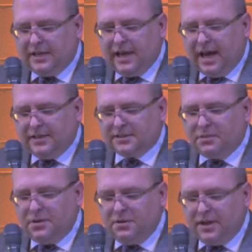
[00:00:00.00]
and God is
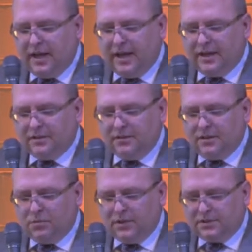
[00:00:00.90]
communicating
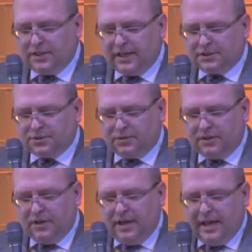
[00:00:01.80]
with
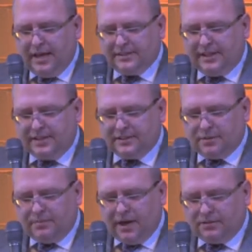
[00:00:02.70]
Joshua as he is
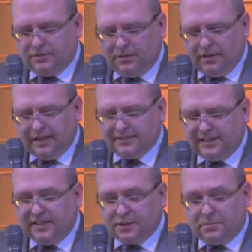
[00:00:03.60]

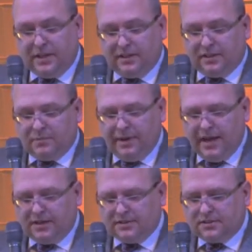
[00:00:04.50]
being
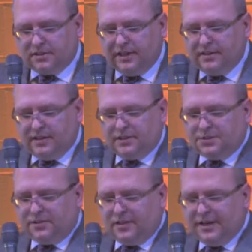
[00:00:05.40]
commanded to lead the
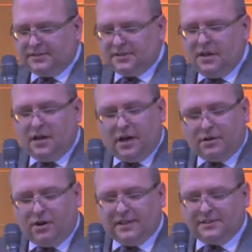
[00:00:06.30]
Israelites
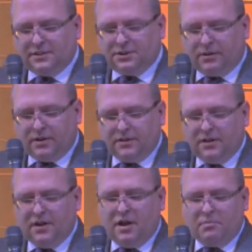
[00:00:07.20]
across the
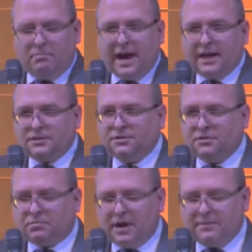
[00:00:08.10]
Jordan back to
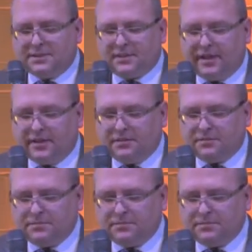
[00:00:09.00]
the promised land.